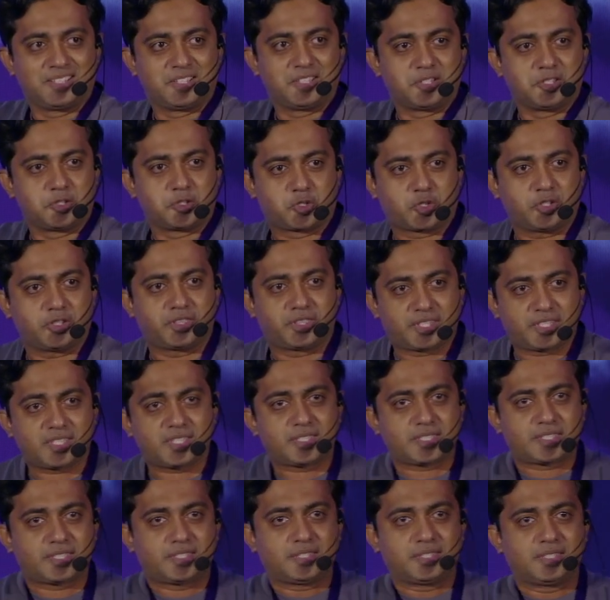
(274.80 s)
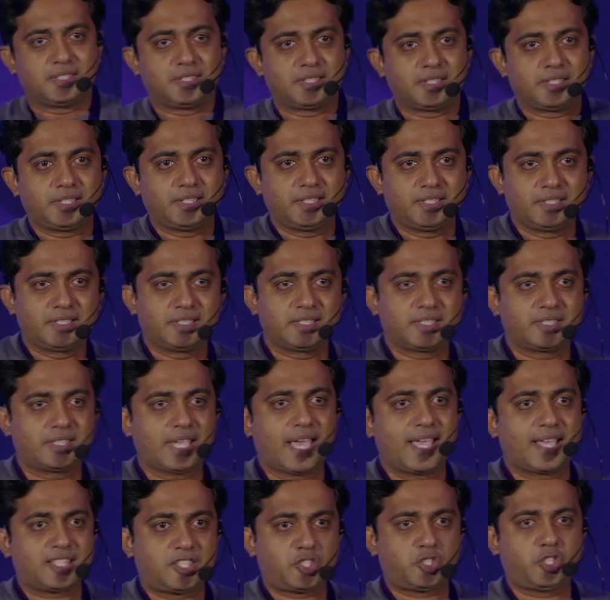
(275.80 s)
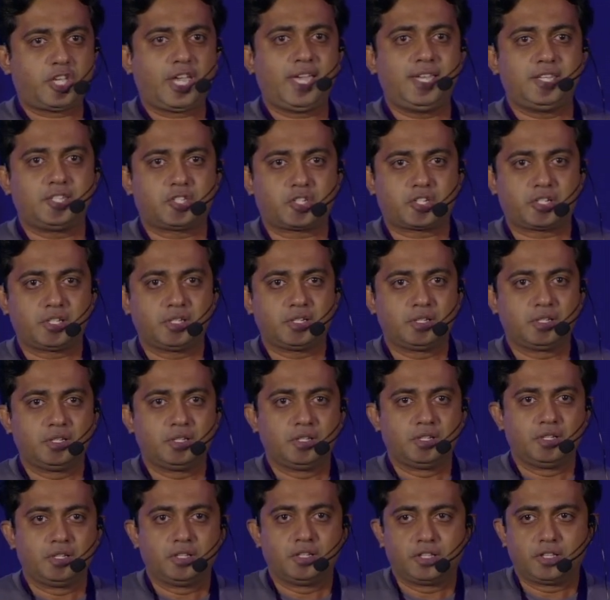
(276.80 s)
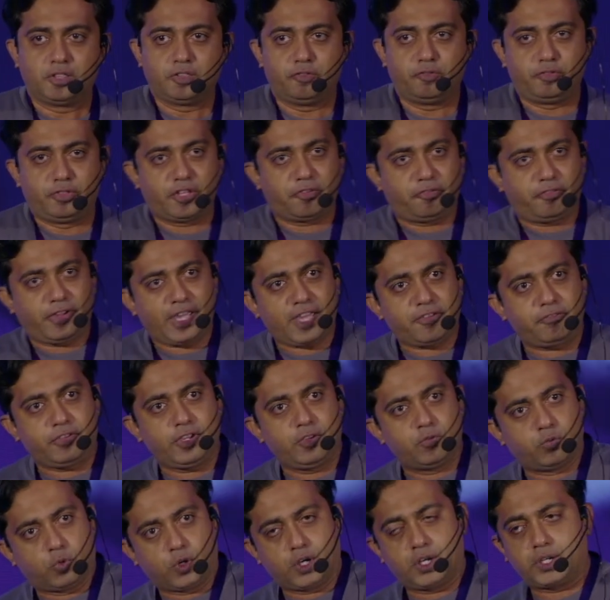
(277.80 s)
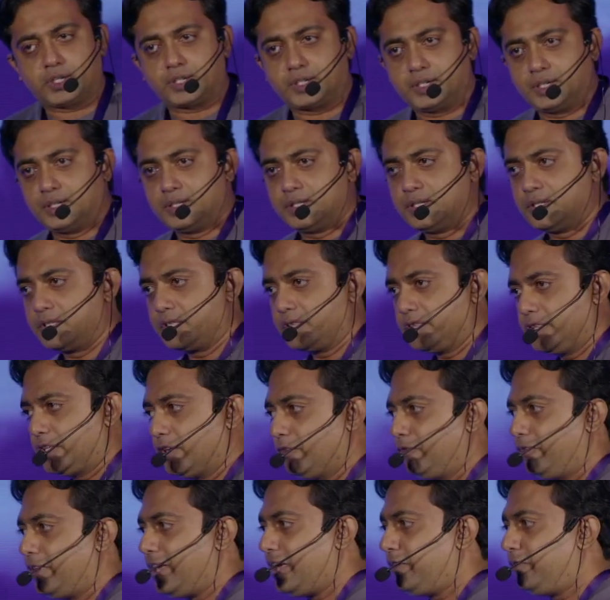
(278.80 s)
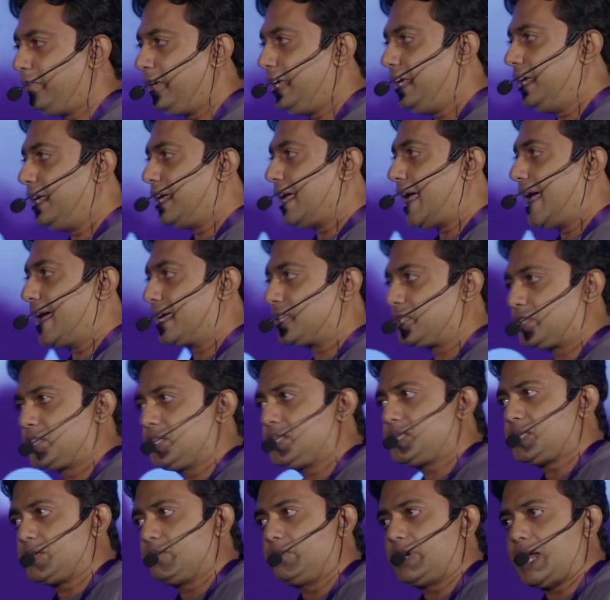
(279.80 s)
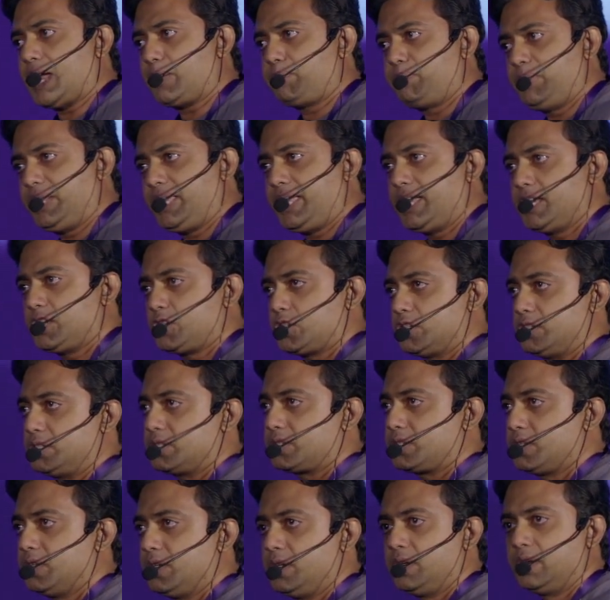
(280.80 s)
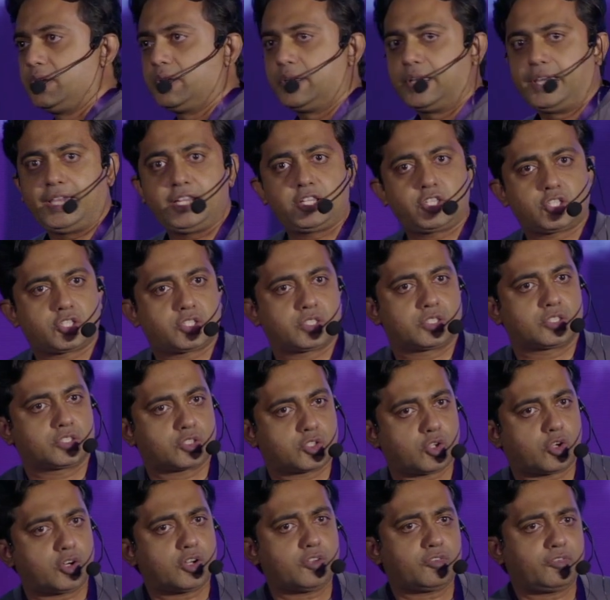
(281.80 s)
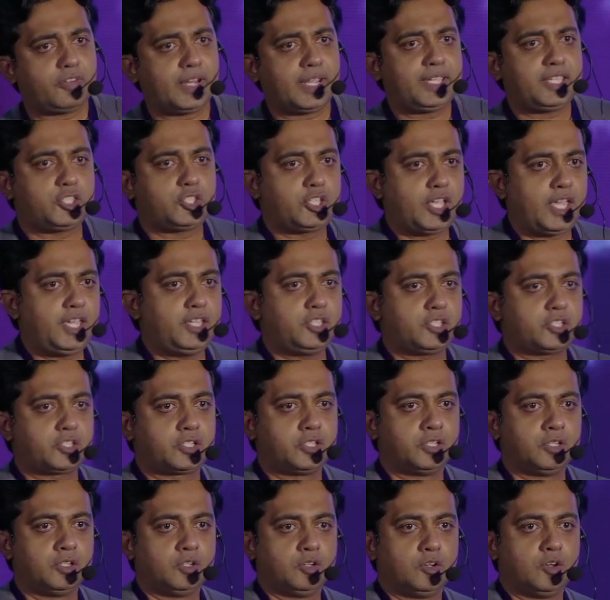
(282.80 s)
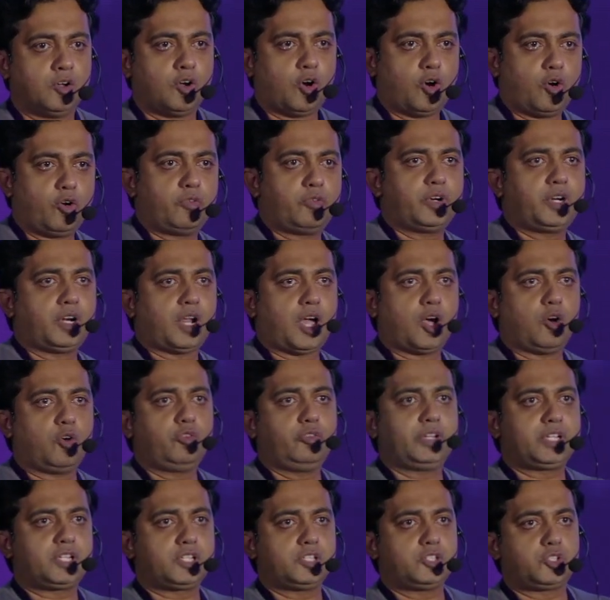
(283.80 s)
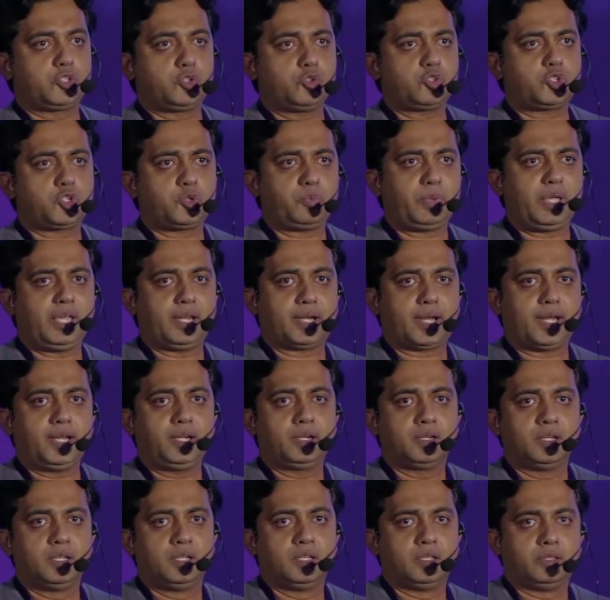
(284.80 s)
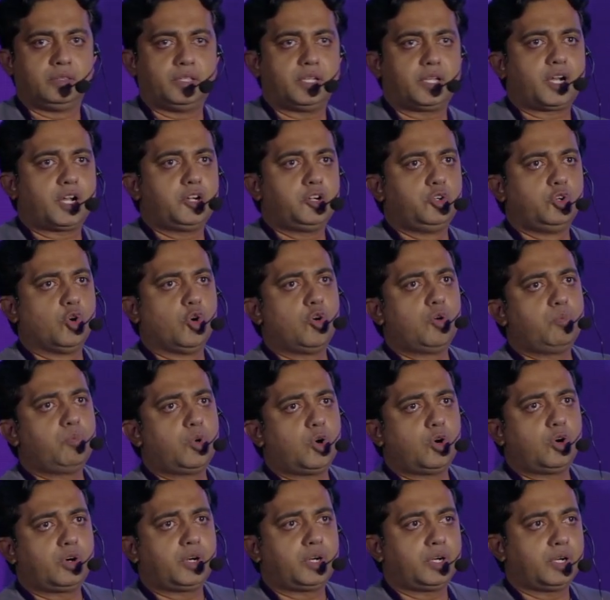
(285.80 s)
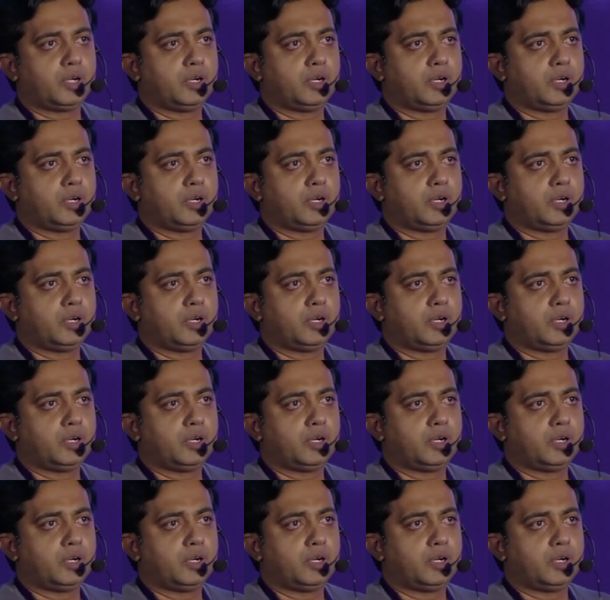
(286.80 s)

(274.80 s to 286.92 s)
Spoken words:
So this has changed. The way we work, the way we access our applications, it's sort of like changed over how it is used to be, right? There are no more